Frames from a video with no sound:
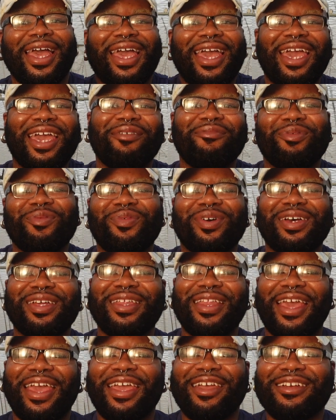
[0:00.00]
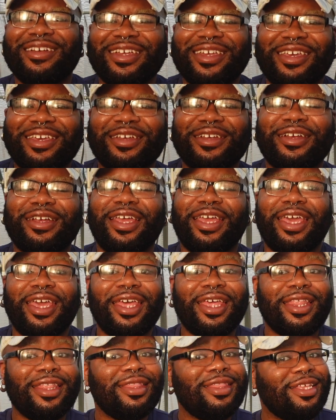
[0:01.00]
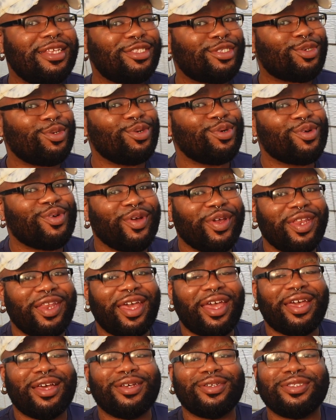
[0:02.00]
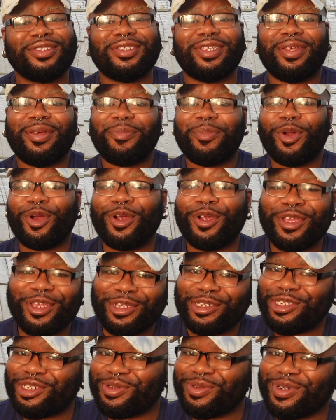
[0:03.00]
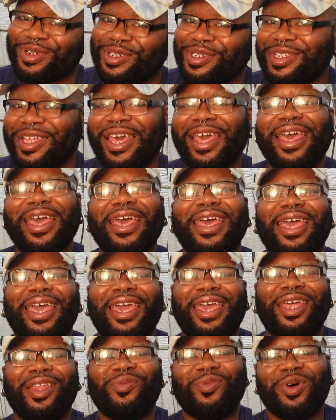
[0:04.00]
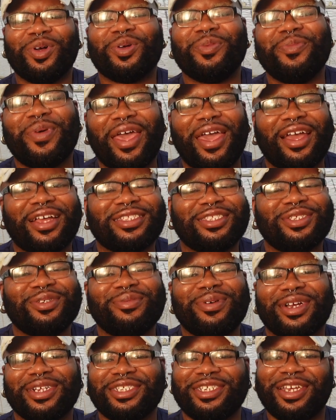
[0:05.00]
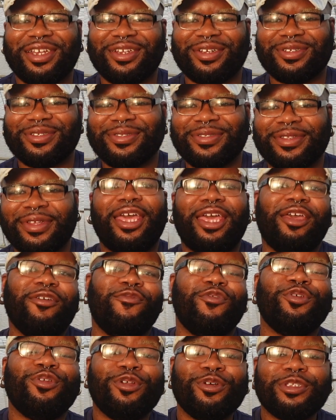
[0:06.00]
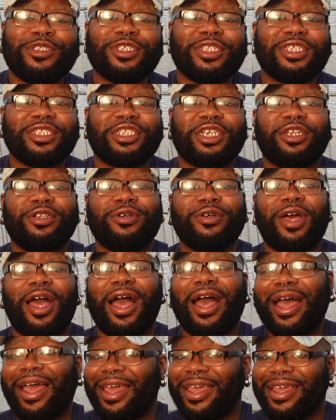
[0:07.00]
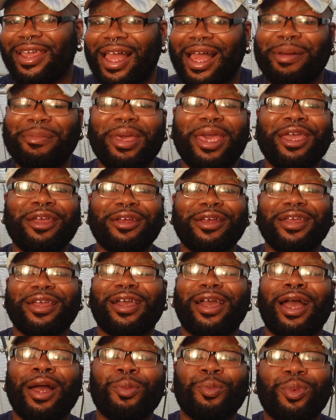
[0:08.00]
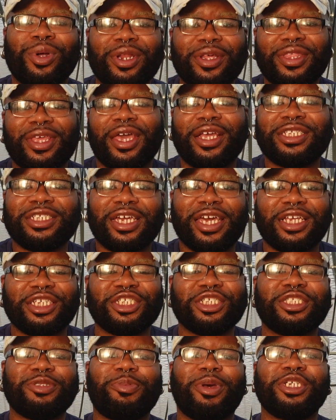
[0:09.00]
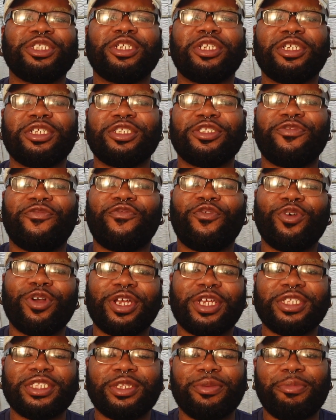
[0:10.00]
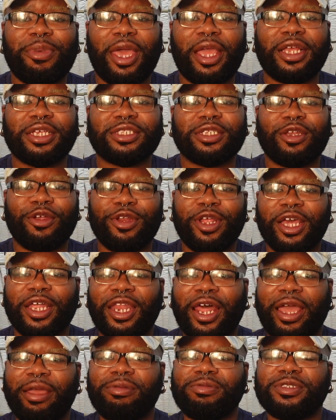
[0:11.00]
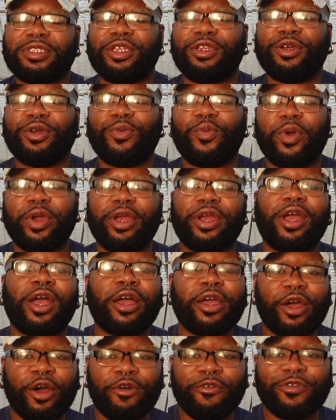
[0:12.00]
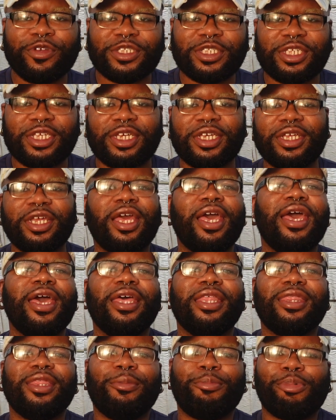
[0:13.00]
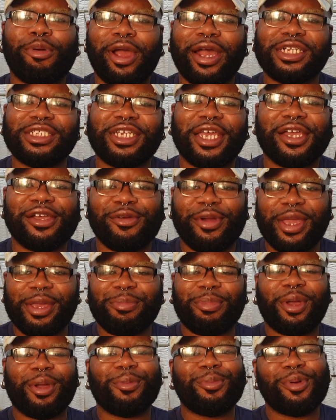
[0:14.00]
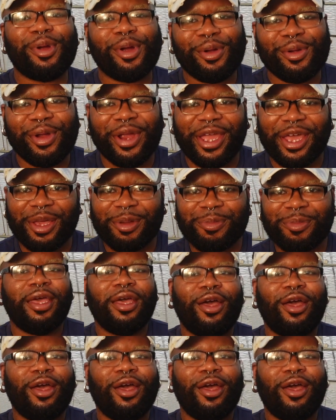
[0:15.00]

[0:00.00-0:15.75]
Hey everyone, Eric here in the school greenhouse per usual, and welcome back to our channel. If you're new to the channel, hi, I'm Eric. I'm one of the education specialists for Easton Bank's Learning and Life Center, where I oversee the Project Grape program.